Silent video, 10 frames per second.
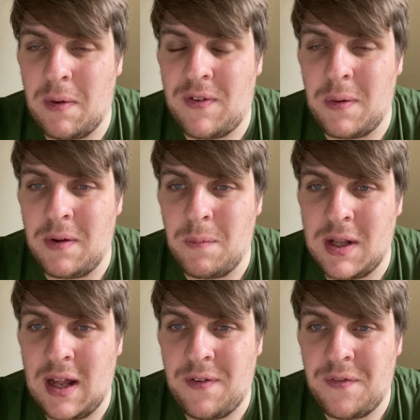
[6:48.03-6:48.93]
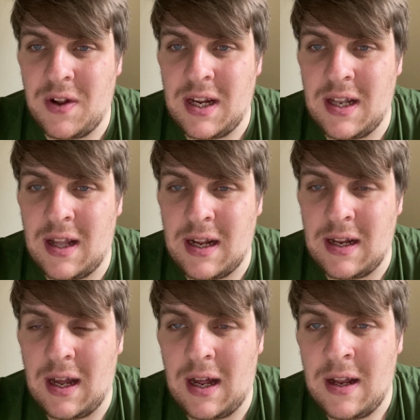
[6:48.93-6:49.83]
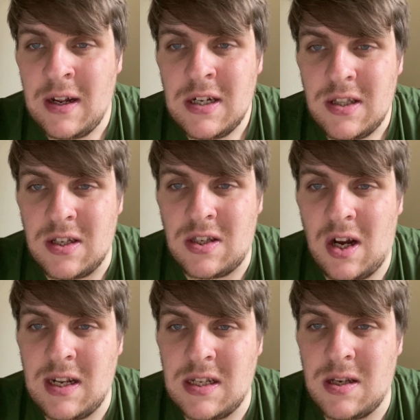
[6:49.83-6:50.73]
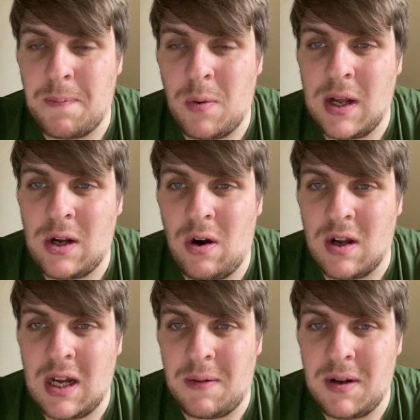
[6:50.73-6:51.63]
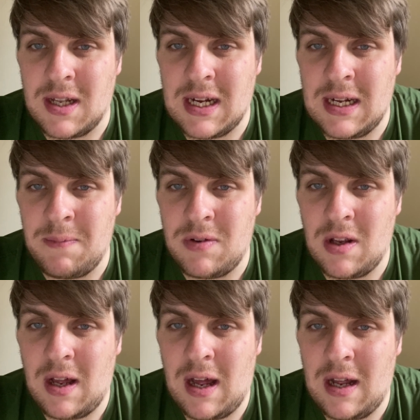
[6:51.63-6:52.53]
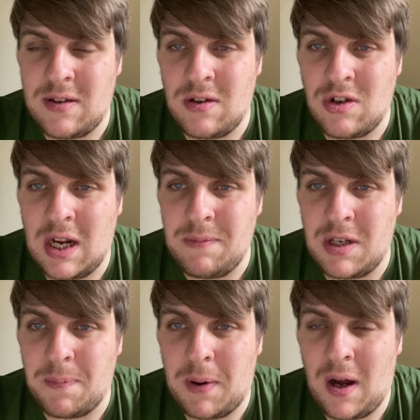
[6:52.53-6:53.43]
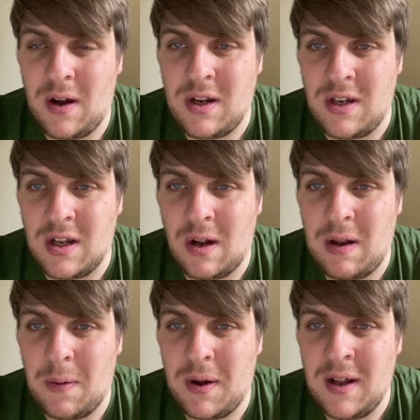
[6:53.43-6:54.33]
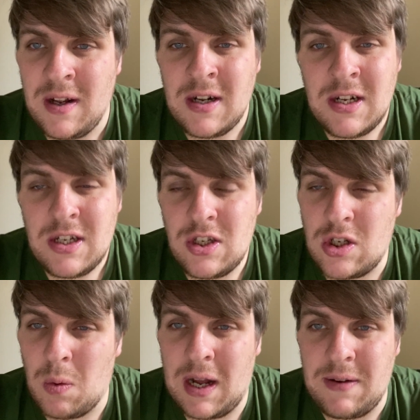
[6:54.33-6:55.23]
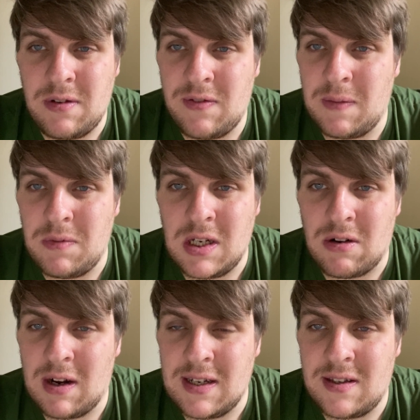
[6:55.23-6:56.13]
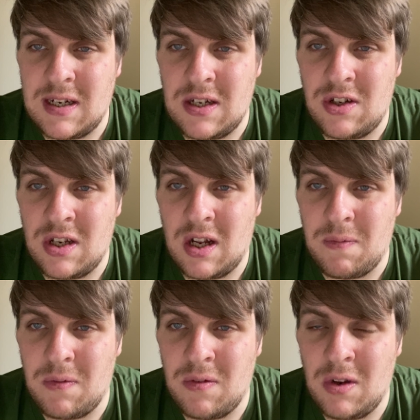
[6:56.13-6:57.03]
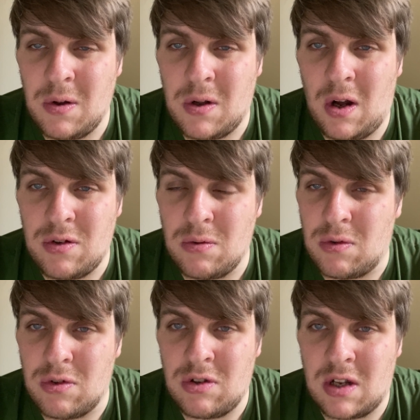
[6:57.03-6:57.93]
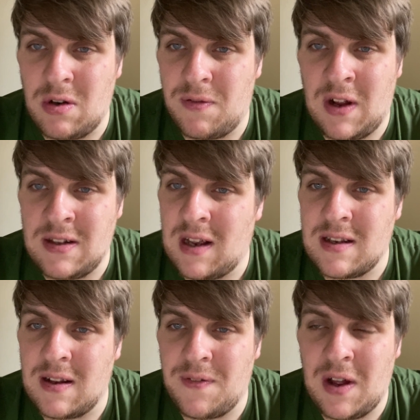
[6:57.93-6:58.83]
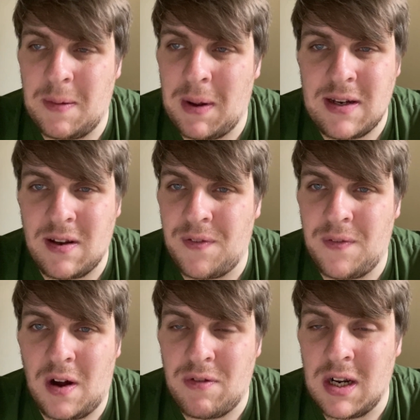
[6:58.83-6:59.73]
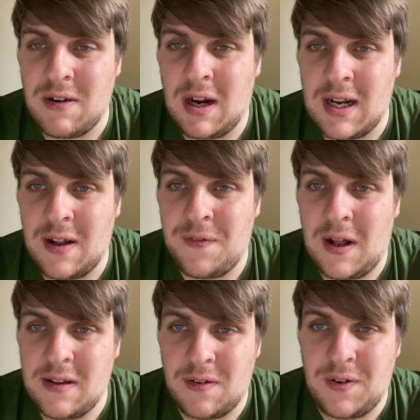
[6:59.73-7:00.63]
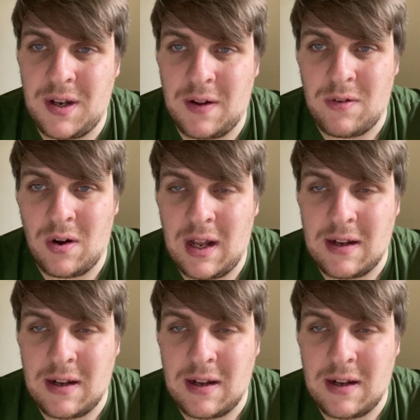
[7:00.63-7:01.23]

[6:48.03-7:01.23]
voting with their feet. They decided to boycott a couple of the games at St James's Park, and there were swathes of empty grey seats. Newcastle got such a fantastic fan base. I really rate their fans. I think they've got an